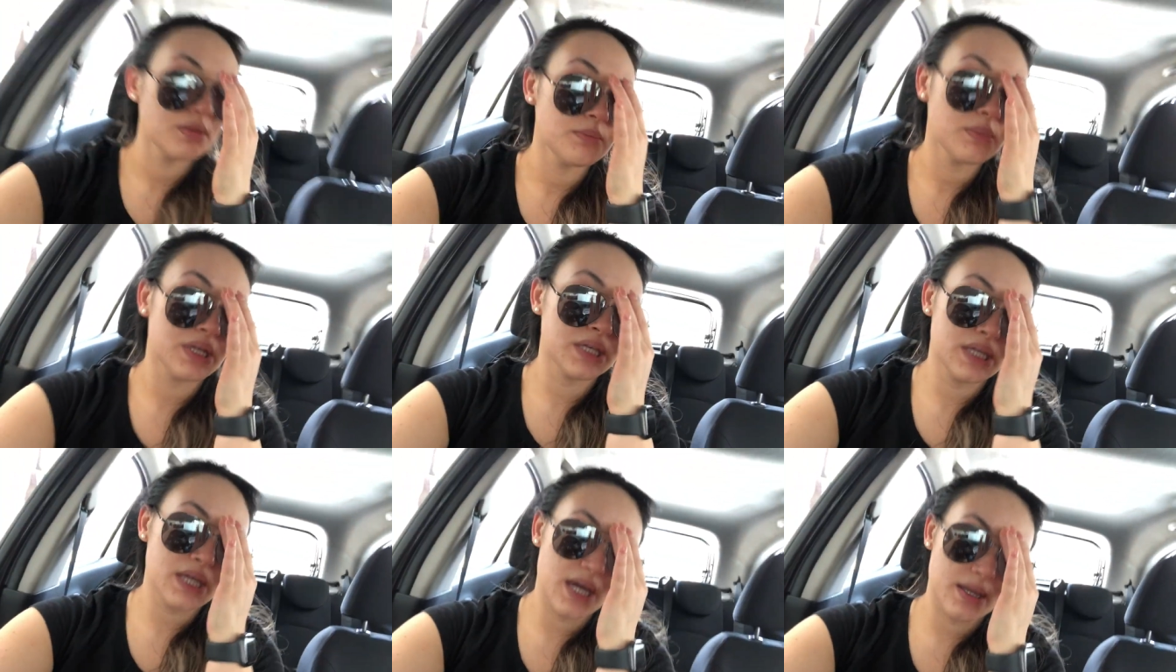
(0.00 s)

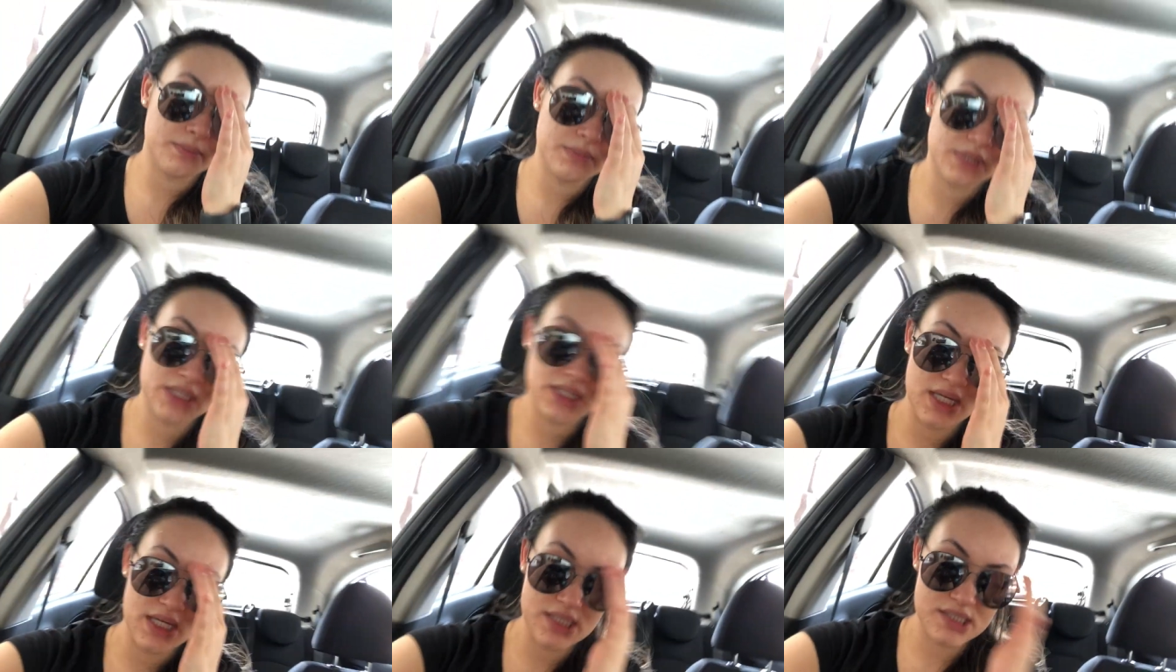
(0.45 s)
But yeah, I'm
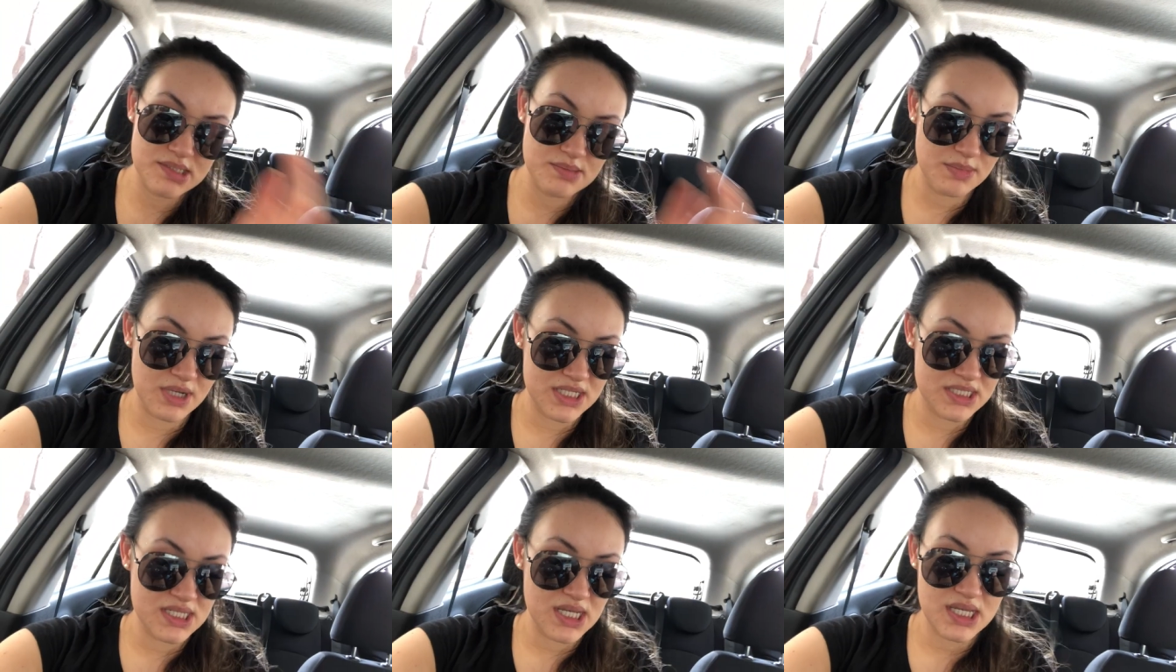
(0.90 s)
gonna head to
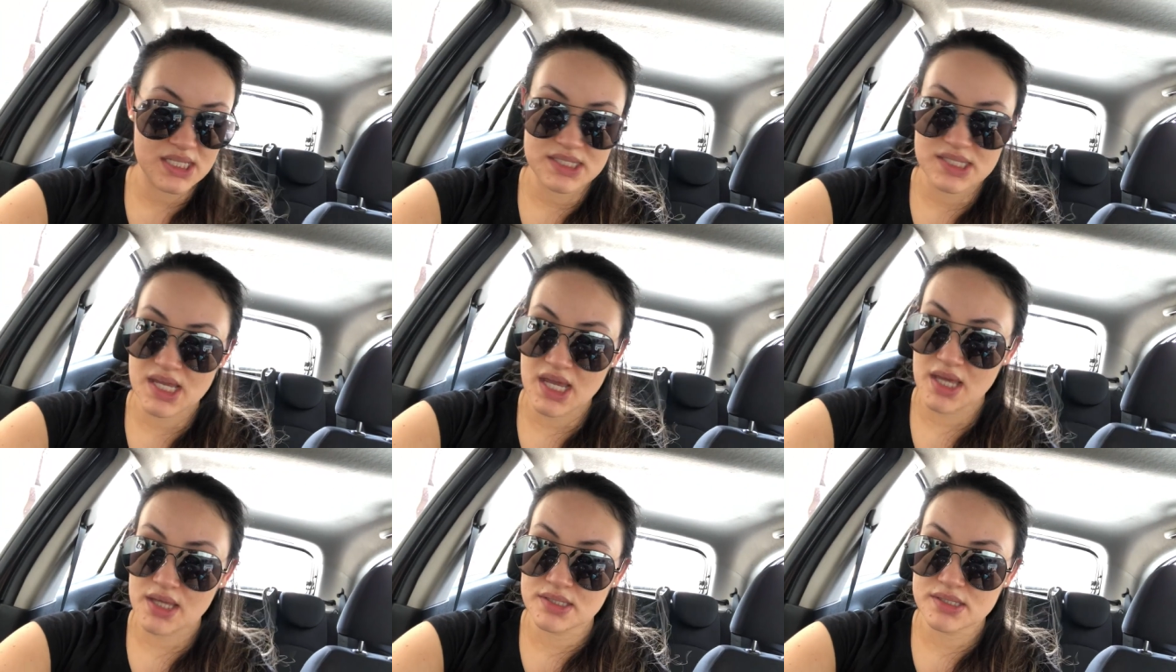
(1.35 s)
my
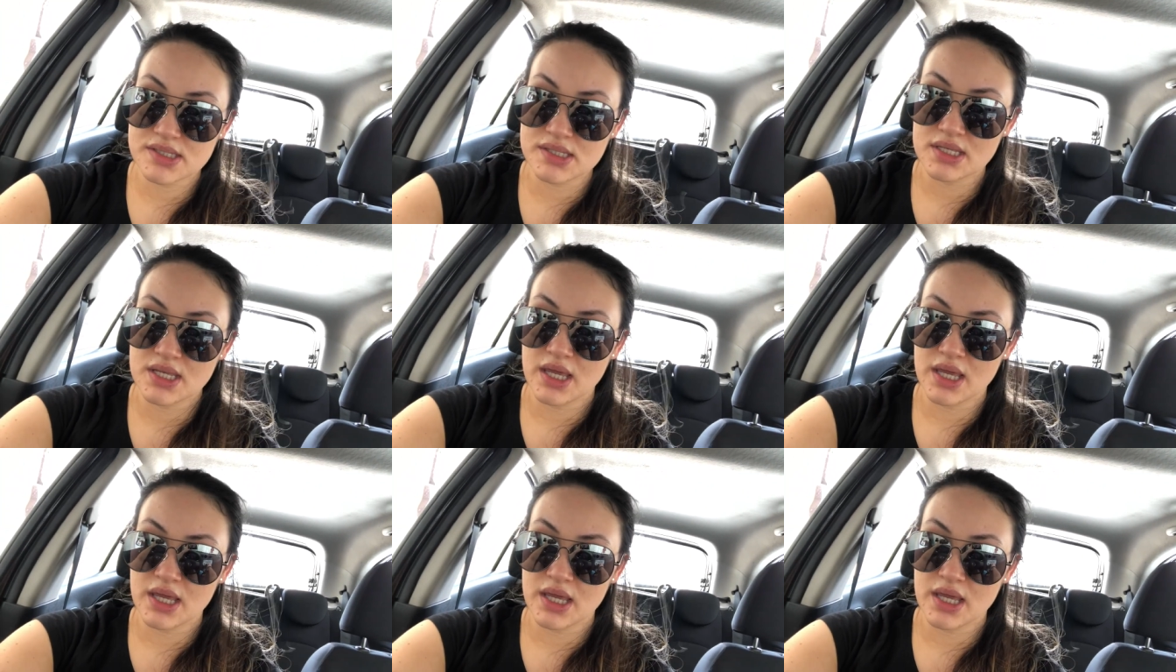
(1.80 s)
dad's house